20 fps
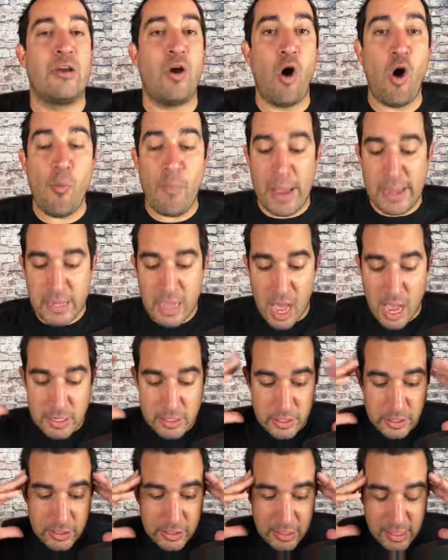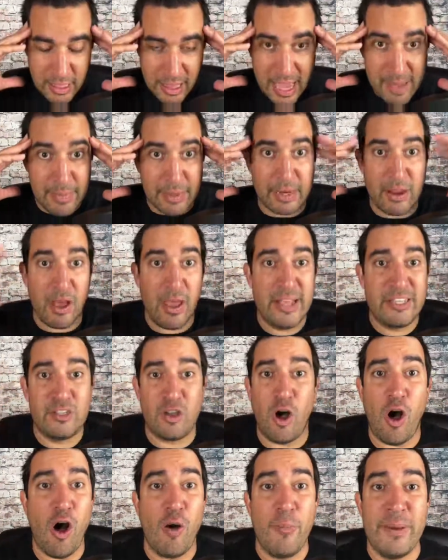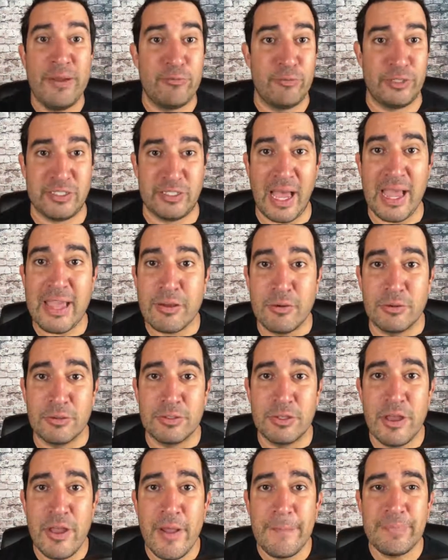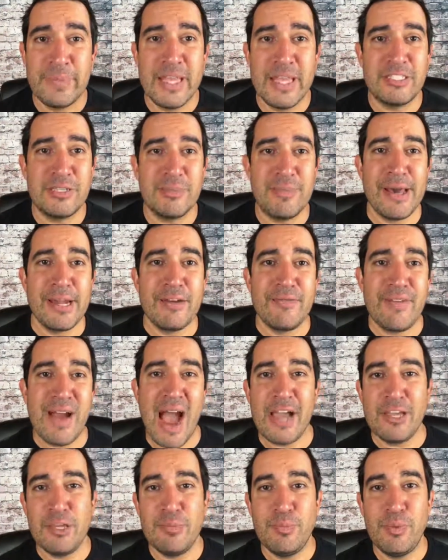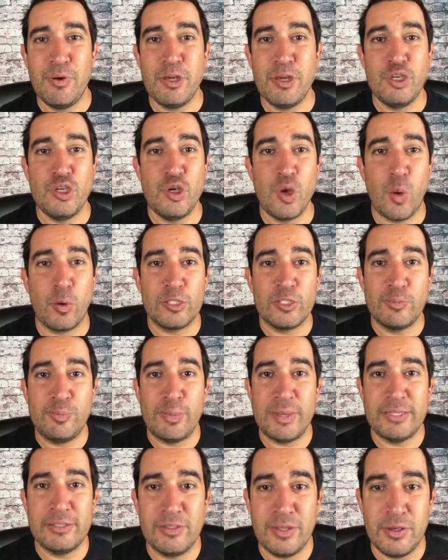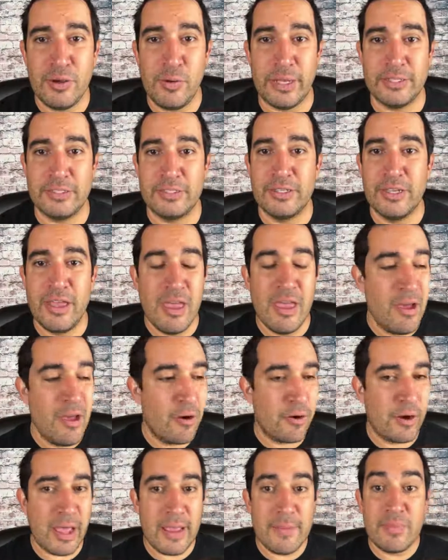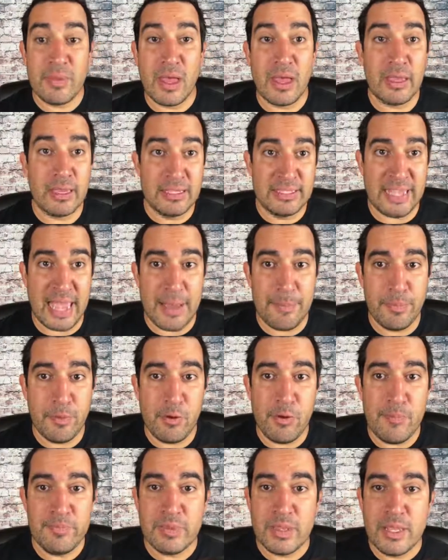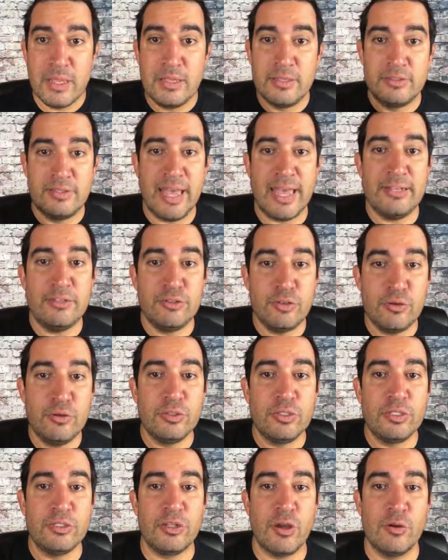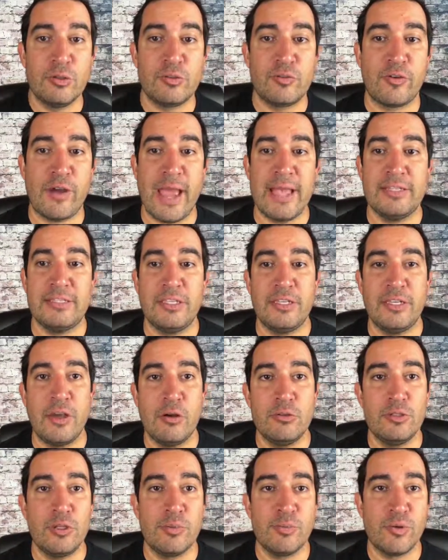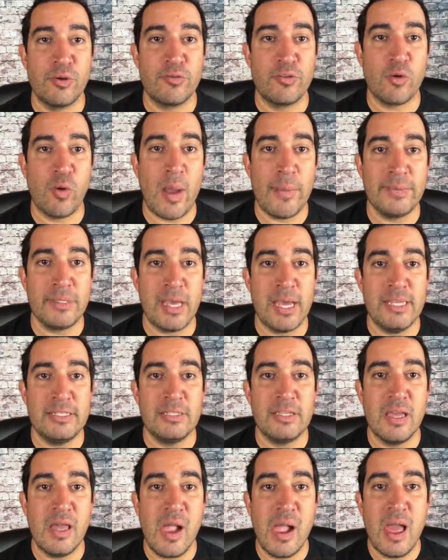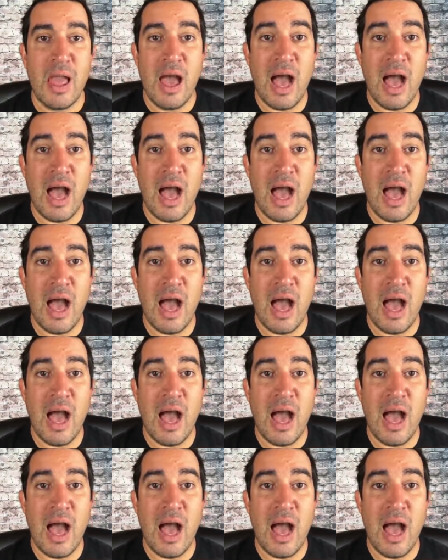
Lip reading: Like, oh my gosh, this is enlightenment. It's all been recycled. It's a matter of how you put your spin to it. Okay. Example, 10 do's and don'ts for SEO to improve your website.